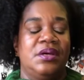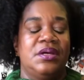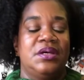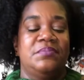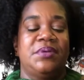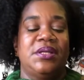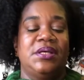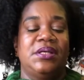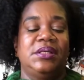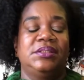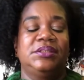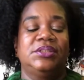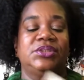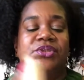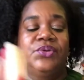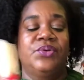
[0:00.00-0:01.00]
but it is a
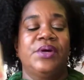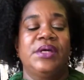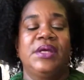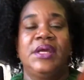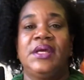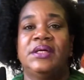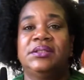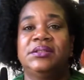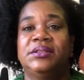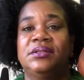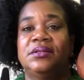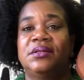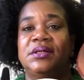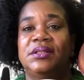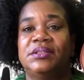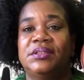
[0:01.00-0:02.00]
soy
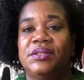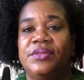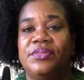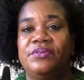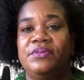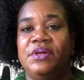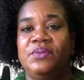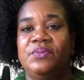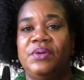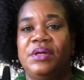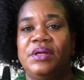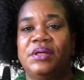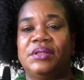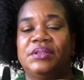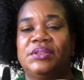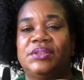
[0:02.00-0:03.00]
candle. It's a
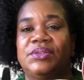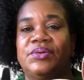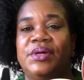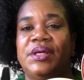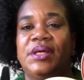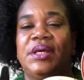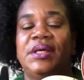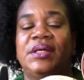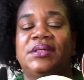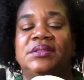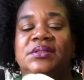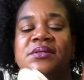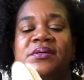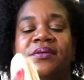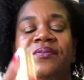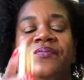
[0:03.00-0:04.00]
3-wick soy
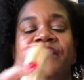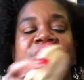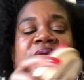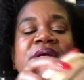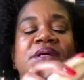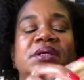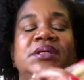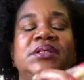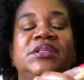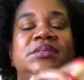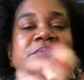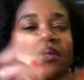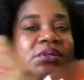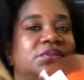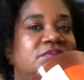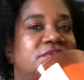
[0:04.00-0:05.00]
candle. It
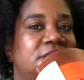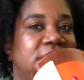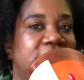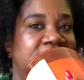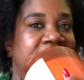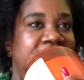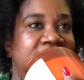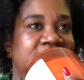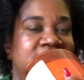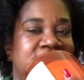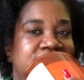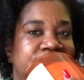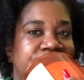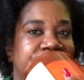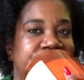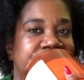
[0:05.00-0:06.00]
smells really nice.
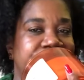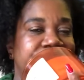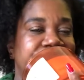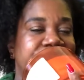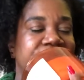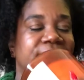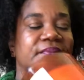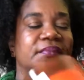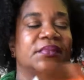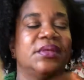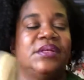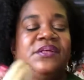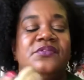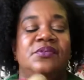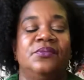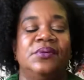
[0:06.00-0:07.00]

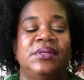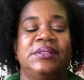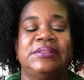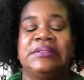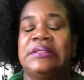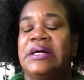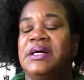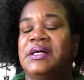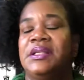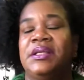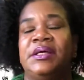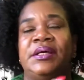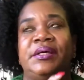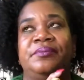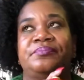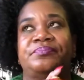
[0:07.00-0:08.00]
Even when it's not
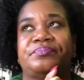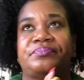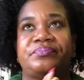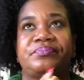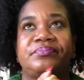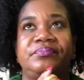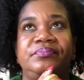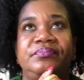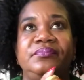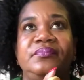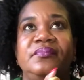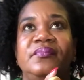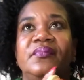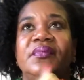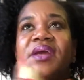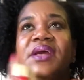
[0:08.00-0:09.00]
lit,
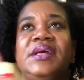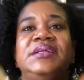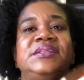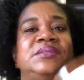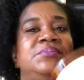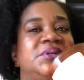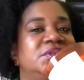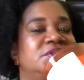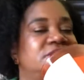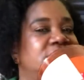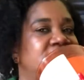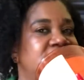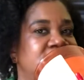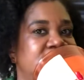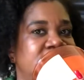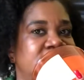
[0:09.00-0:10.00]
it smells
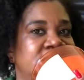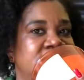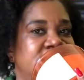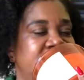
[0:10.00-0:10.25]
really good,